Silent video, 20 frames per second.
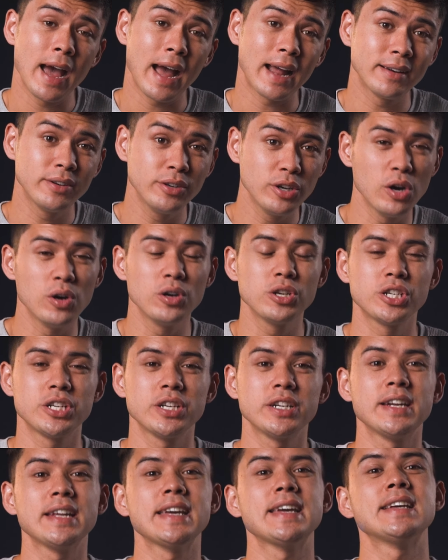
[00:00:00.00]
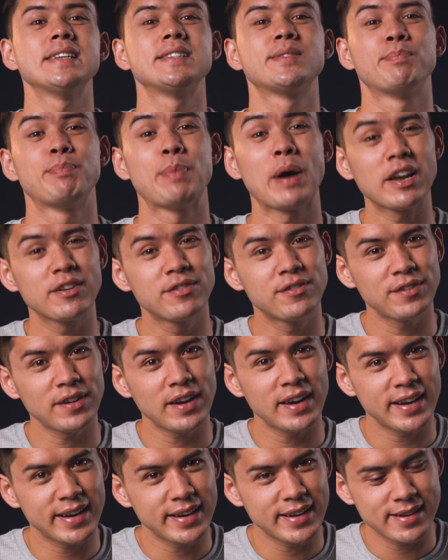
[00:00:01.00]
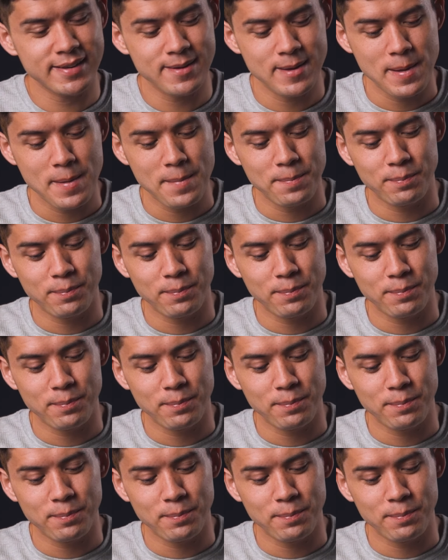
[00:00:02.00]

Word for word: And Notion is by far